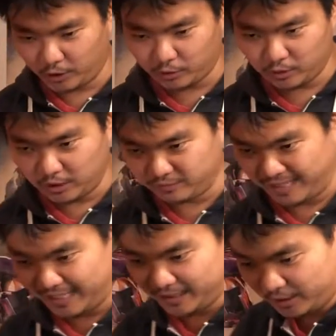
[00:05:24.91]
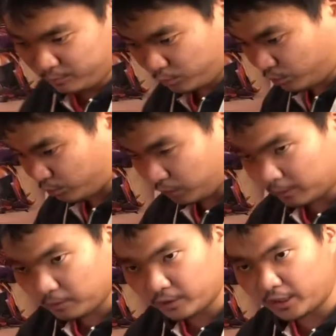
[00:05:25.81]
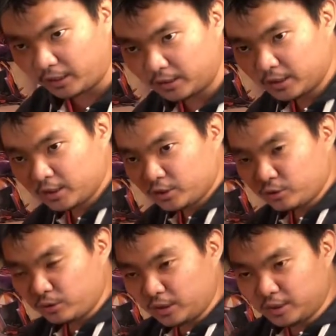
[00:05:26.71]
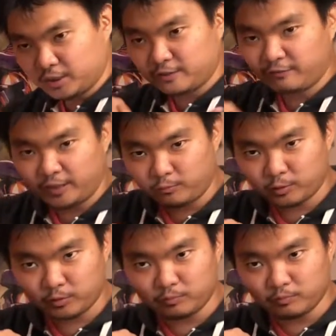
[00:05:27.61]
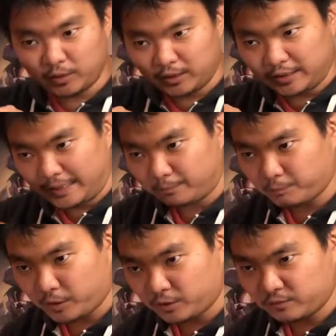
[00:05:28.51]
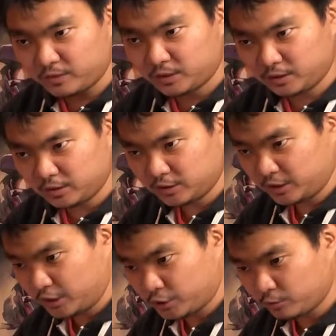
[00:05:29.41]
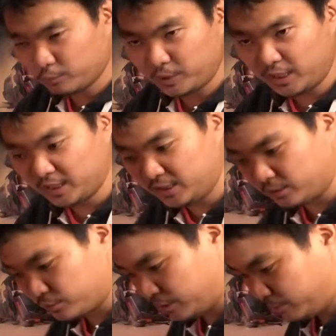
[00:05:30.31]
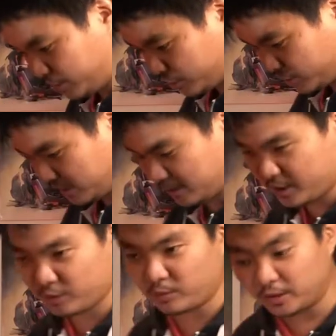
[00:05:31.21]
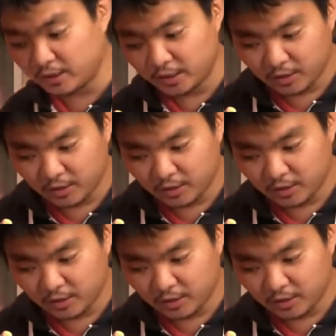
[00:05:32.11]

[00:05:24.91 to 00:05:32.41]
They could have added more rubble there so that his feet will, that part of the statue will be hidden or something, just like this one.